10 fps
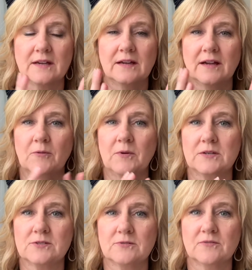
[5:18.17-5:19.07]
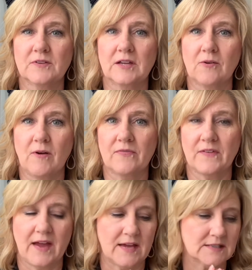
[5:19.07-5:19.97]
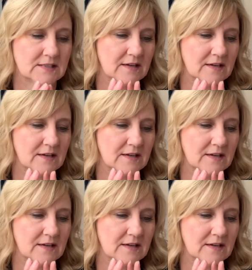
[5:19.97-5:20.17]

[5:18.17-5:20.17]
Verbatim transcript: Uh, I want to do a video on that.